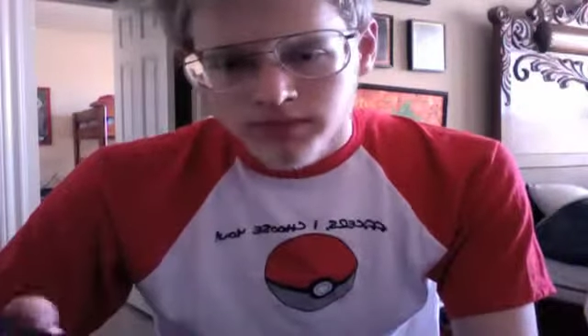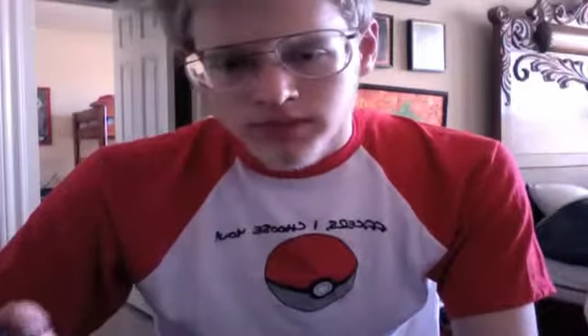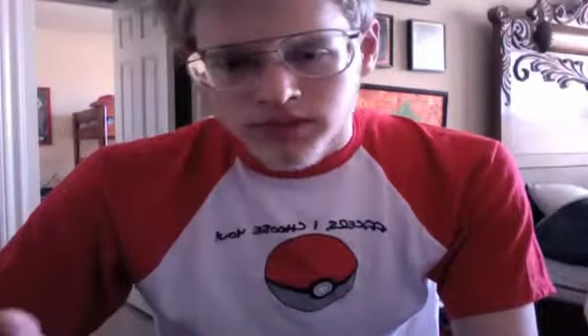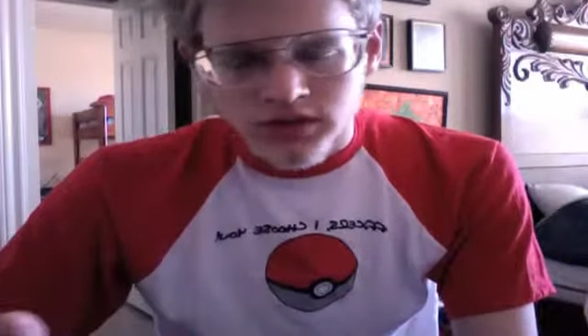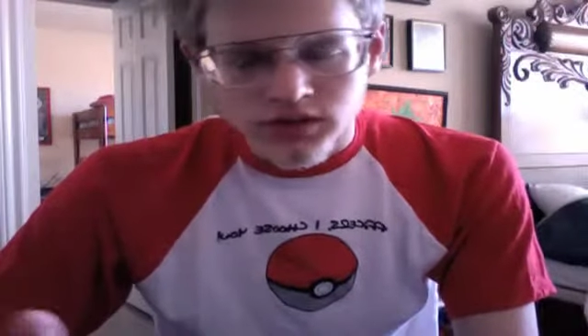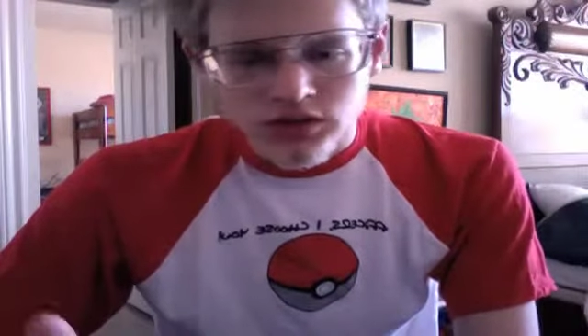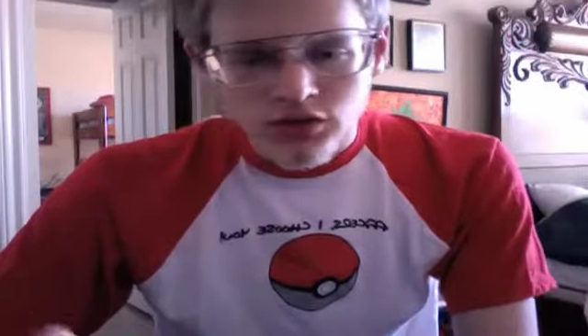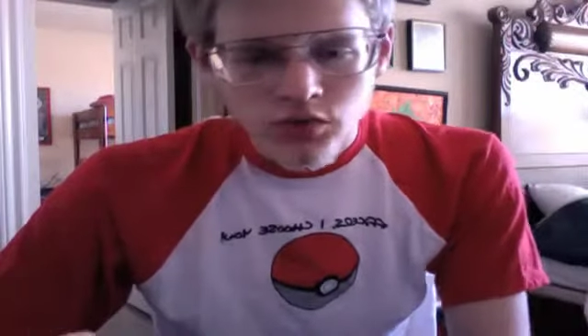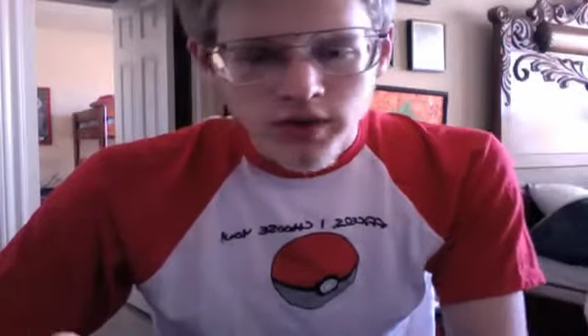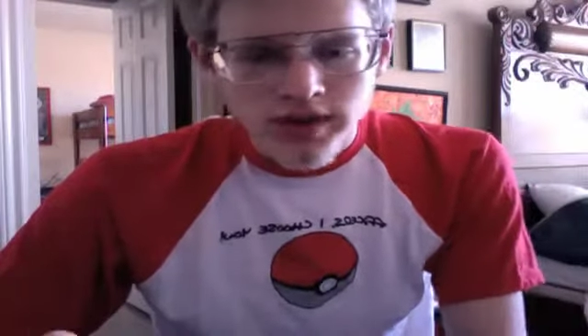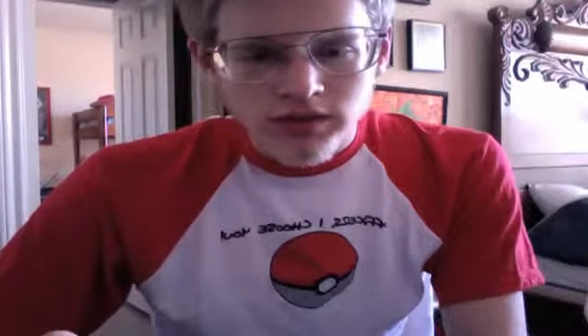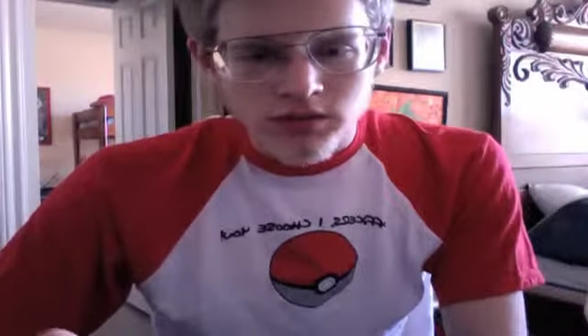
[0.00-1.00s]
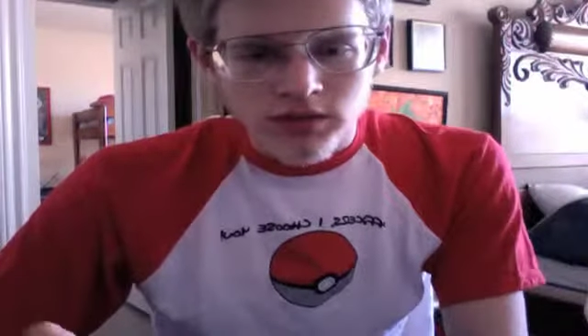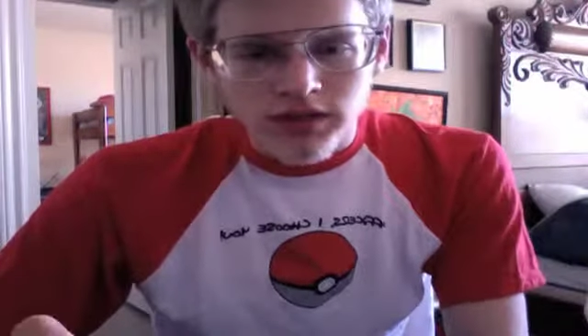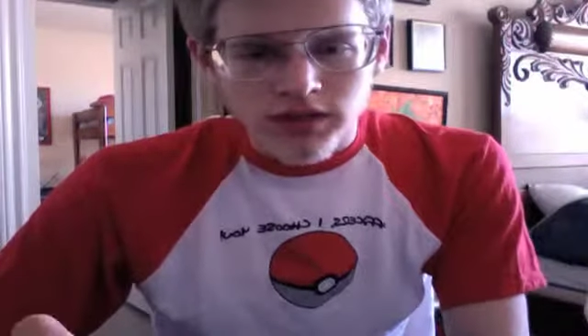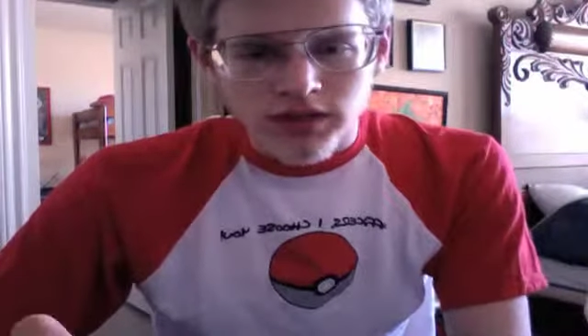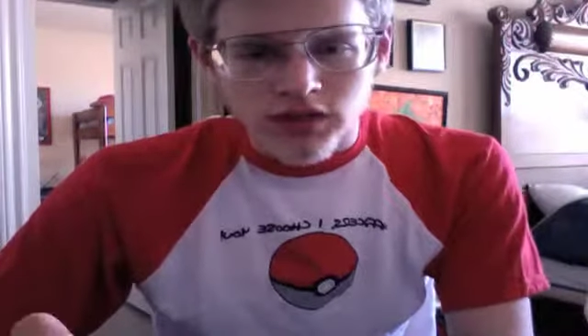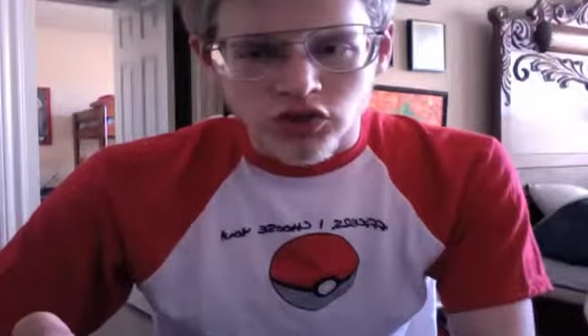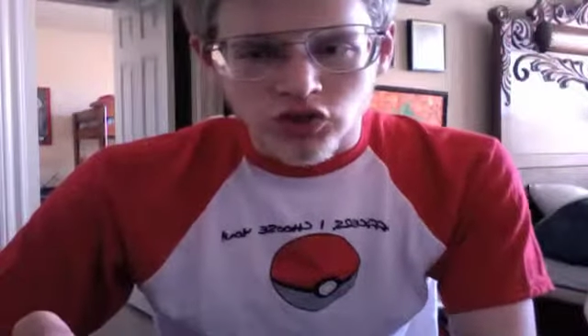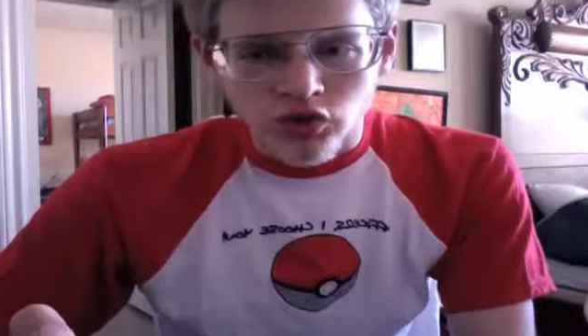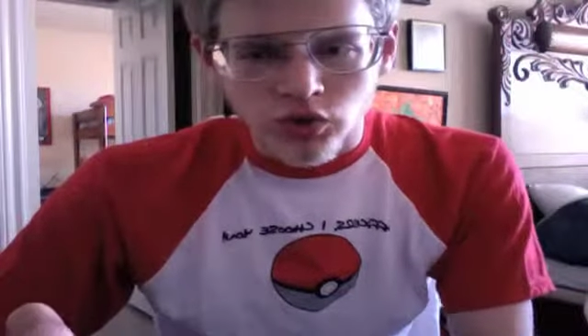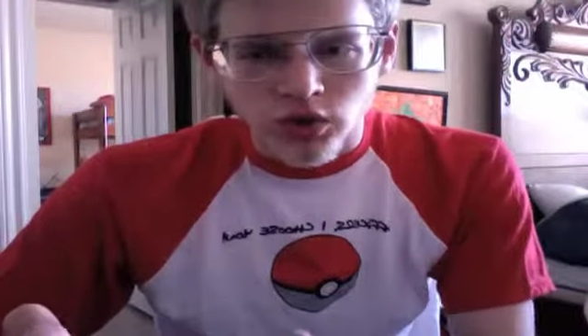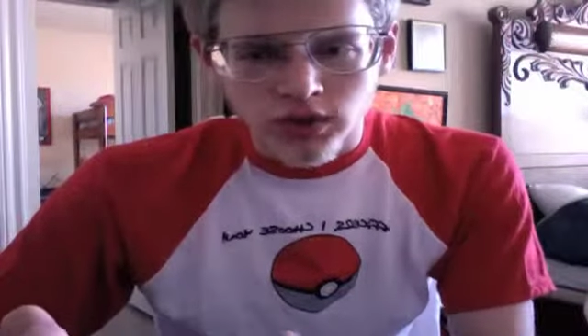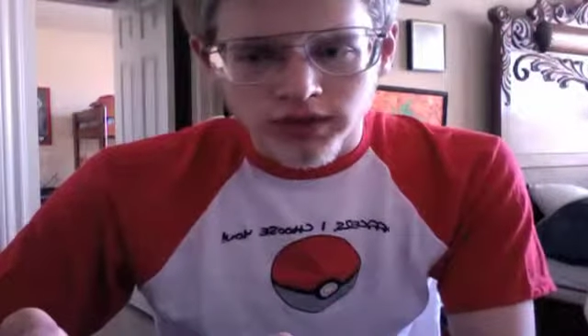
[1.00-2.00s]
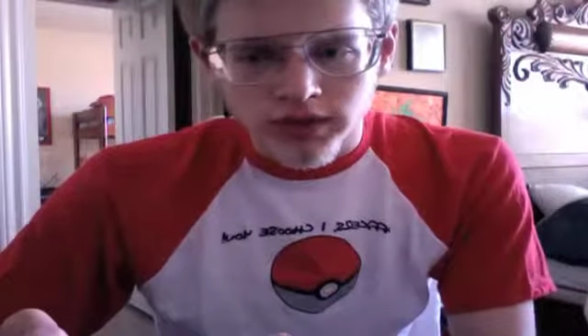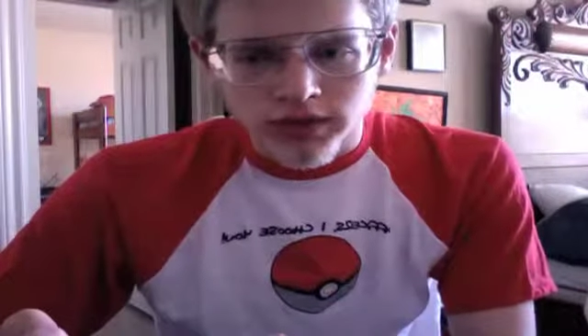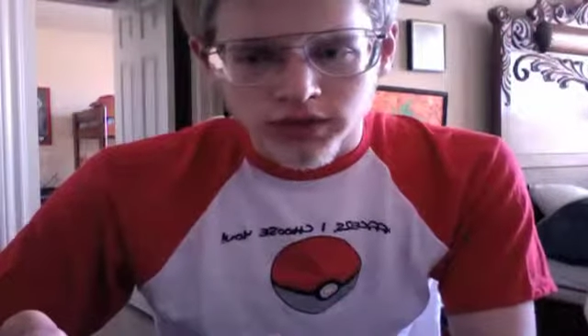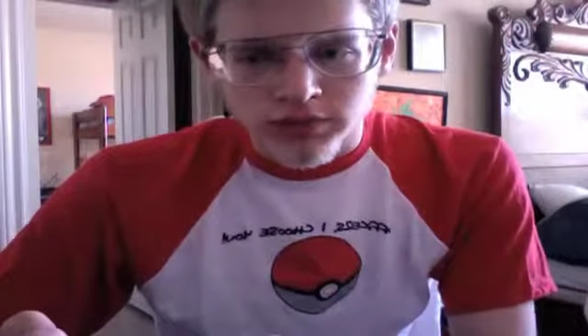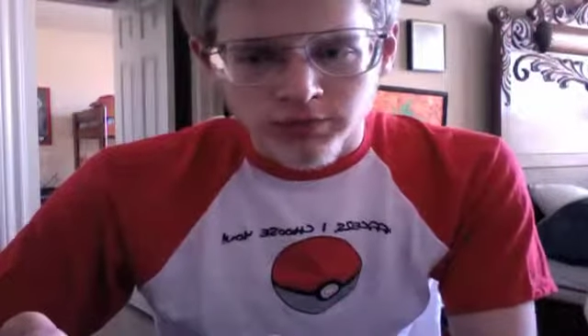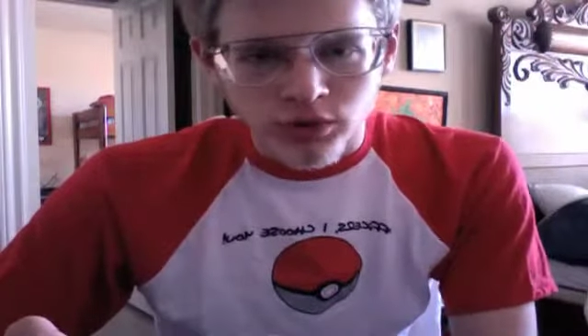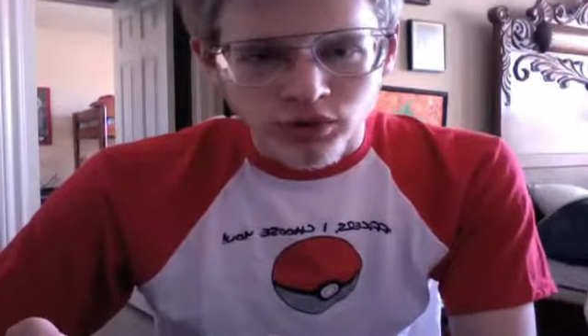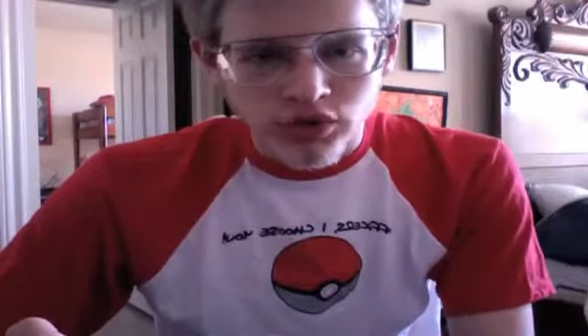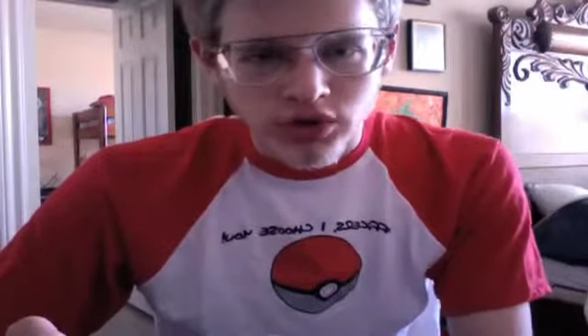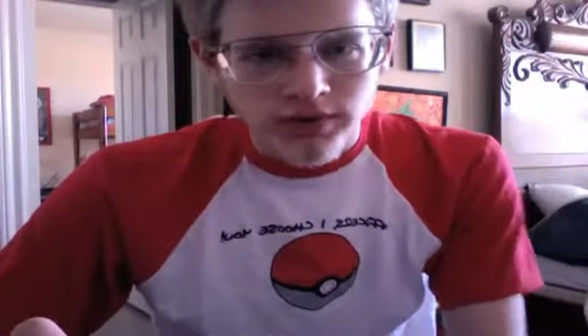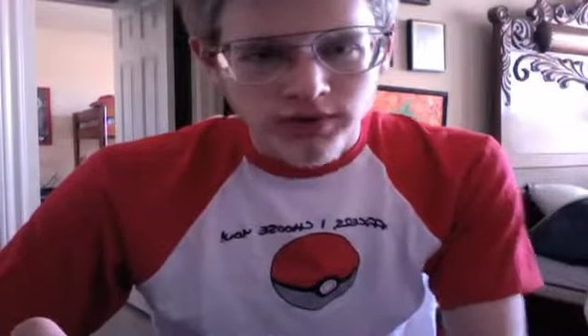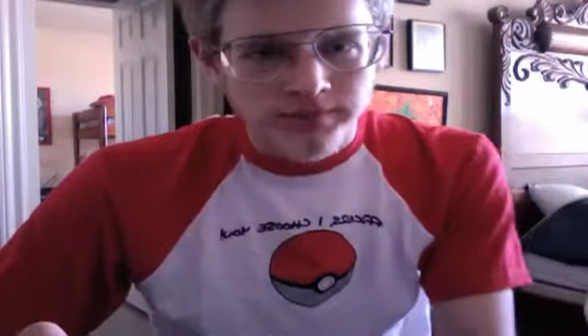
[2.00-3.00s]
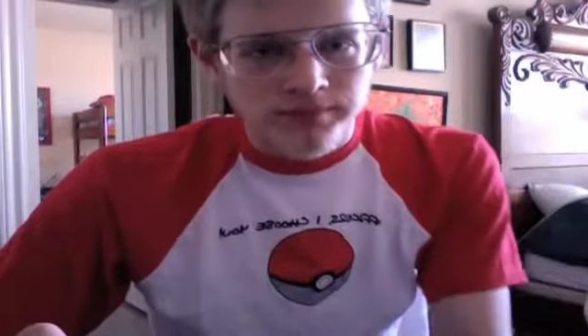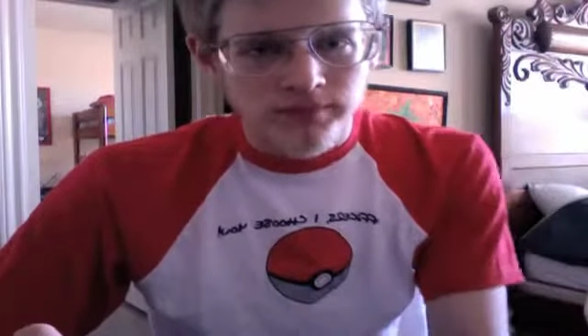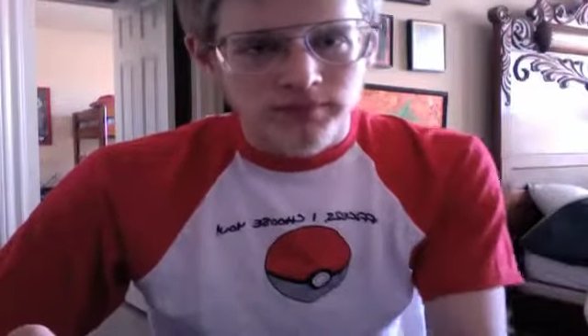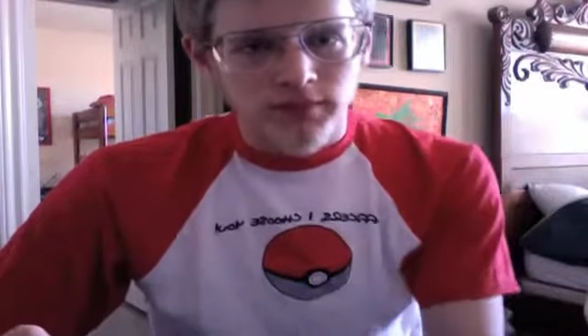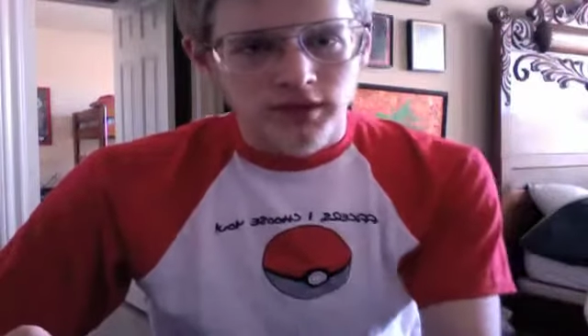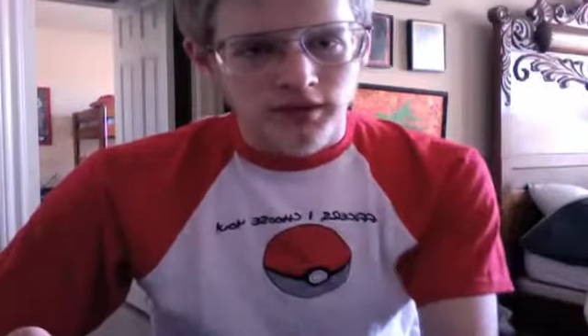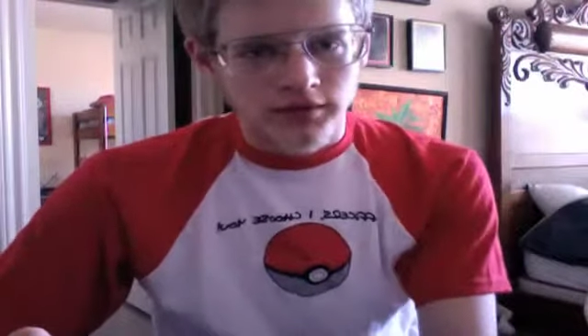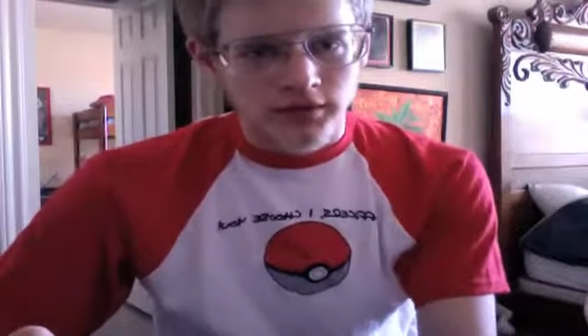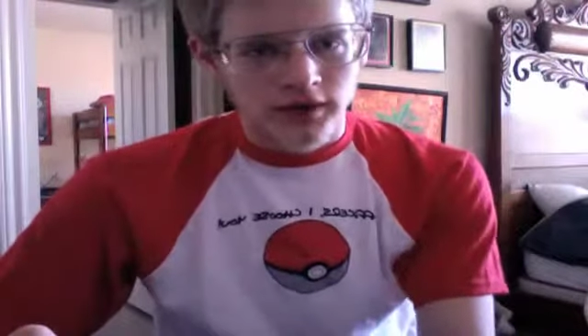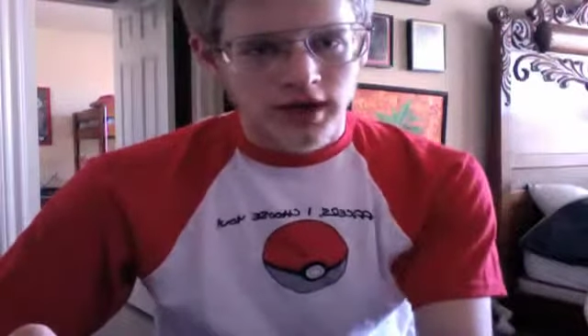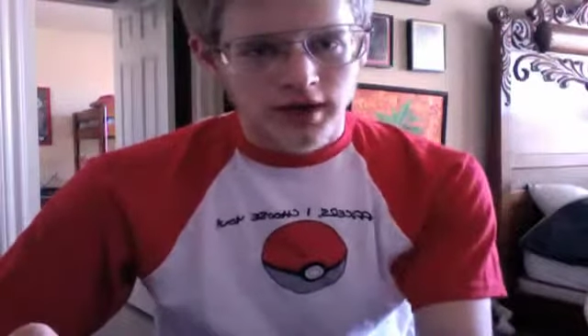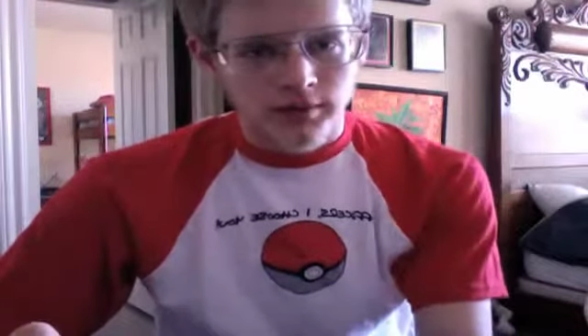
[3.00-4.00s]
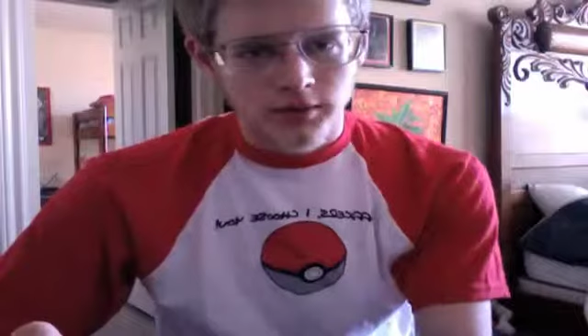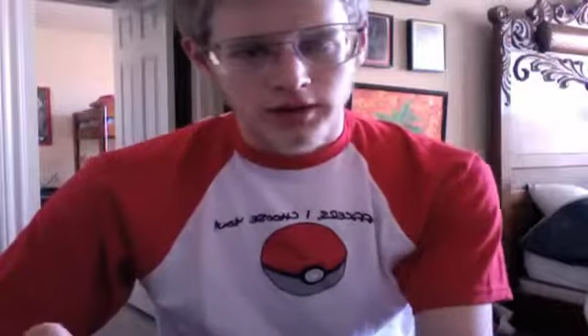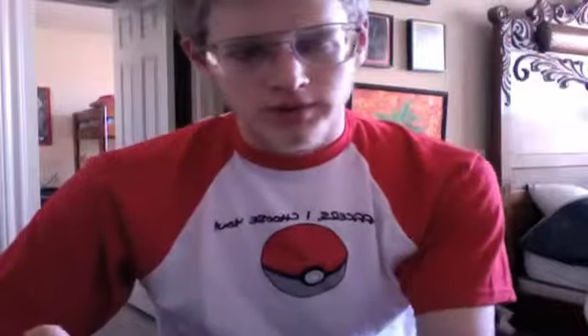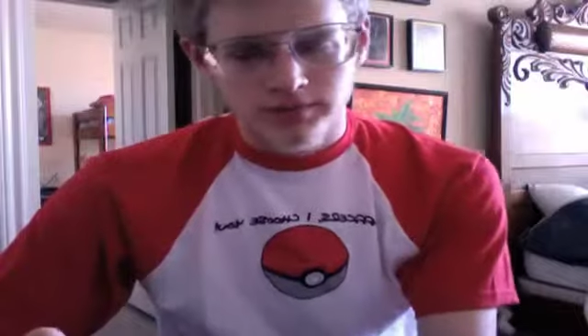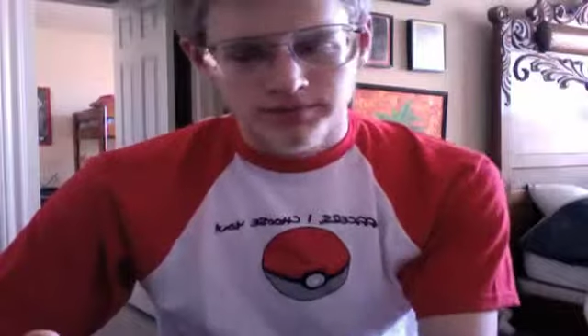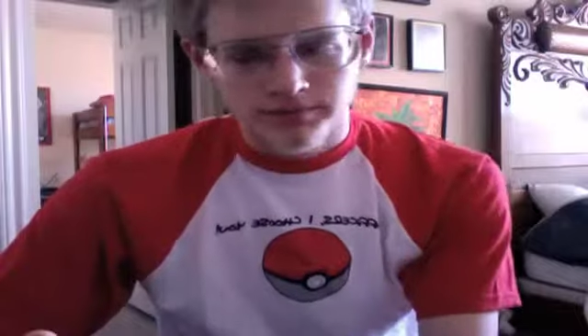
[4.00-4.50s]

See, there are two ways really to control the exposure of your camera